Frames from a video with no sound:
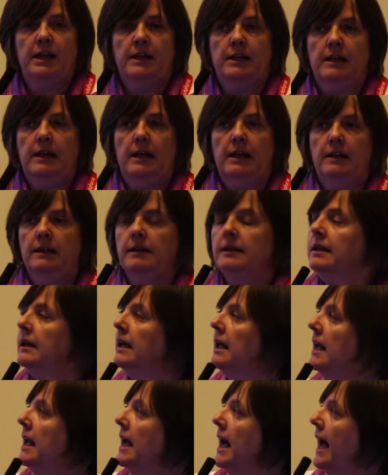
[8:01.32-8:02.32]
mental health.
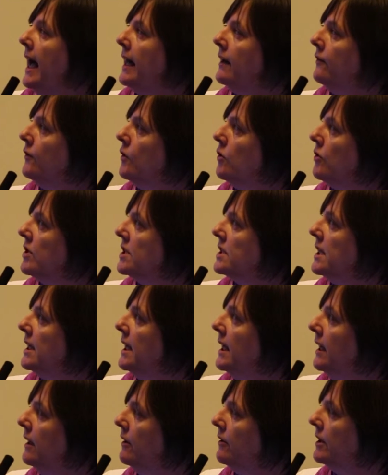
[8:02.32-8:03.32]
And of course
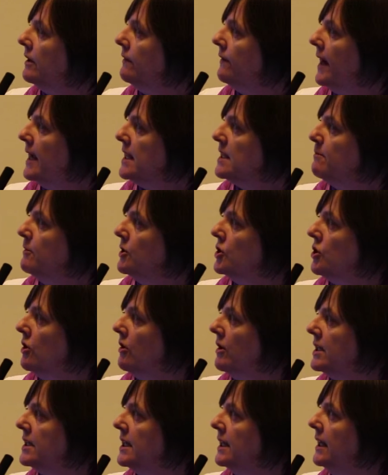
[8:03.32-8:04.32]
here, the vast
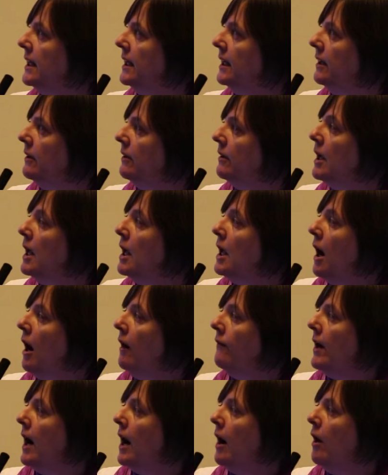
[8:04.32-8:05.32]
majority here of